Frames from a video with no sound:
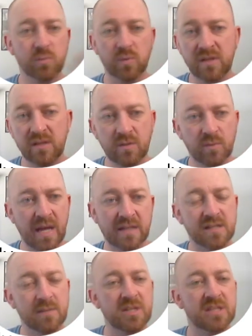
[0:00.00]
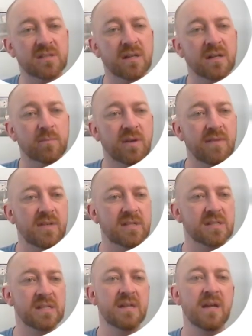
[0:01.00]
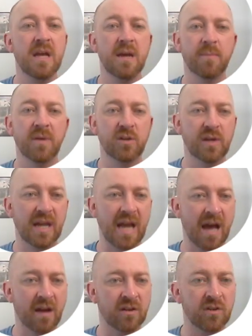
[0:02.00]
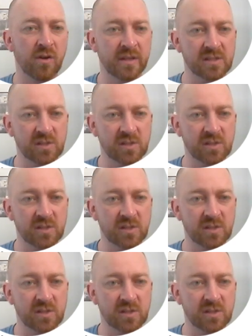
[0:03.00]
We had some of this previously, but you can add on all this.